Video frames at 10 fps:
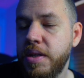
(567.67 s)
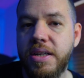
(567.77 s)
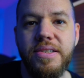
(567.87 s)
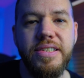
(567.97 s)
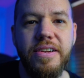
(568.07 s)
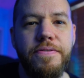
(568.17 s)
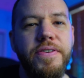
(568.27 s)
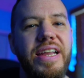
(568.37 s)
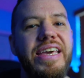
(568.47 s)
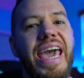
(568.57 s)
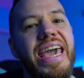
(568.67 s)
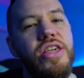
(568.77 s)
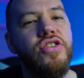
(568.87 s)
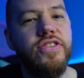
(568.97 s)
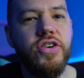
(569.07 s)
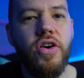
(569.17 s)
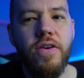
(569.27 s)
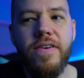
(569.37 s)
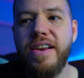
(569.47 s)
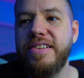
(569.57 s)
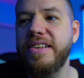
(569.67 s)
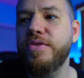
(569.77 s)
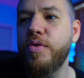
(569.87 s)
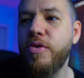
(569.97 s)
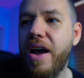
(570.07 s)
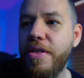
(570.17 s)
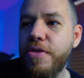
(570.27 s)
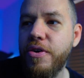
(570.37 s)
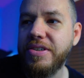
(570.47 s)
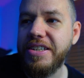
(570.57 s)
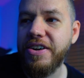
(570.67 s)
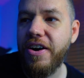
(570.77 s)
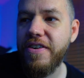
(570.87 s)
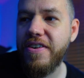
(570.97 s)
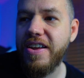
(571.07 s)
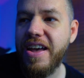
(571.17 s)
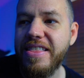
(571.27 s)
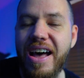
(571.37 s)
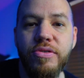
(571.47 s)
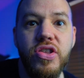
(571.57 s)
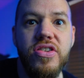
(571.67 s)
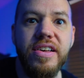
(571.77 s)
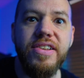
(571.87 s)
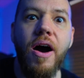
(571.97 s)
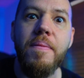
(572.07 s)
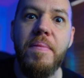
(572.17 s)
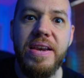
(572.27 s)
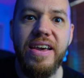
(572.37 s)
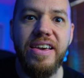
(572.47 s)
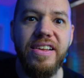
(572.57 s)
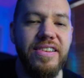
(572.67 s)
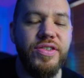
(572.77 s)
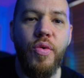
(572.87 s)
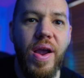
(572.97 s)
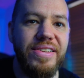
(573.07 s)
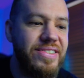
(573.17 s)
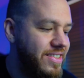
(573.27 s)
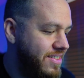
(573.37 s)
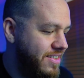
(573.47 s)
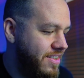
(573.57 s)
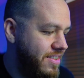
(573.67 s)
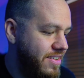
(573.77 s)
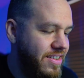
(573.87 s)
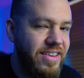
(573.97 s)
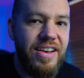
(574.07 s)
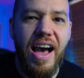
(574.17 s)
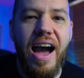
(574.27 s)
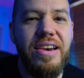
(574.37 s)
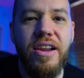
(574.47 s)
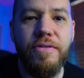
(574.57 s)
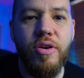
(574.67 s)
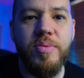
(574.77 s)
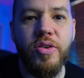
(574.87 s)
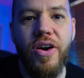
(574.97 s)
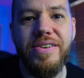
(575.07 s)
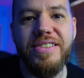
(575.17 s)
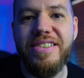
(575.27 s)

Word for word: Doesn't it feel like ages ago already since we were at 1300, and that was just on Monday? It's crazy. I love cryptocurrency.